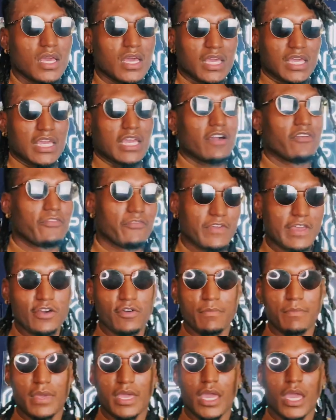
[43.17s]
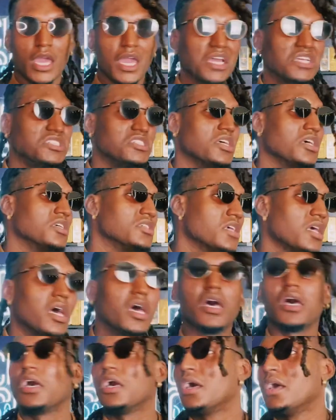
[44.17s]
you feel me, and just
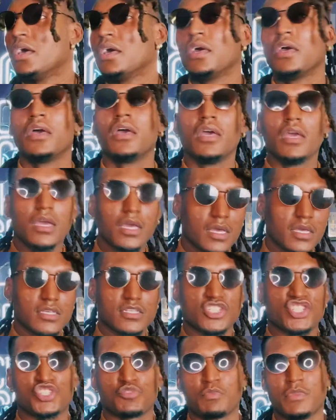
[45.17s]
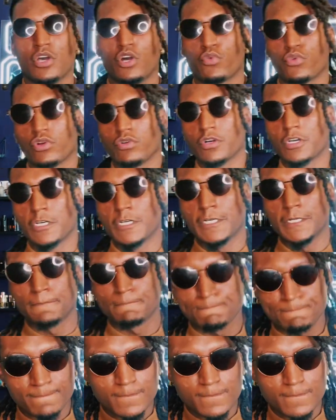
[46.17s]
smell real good.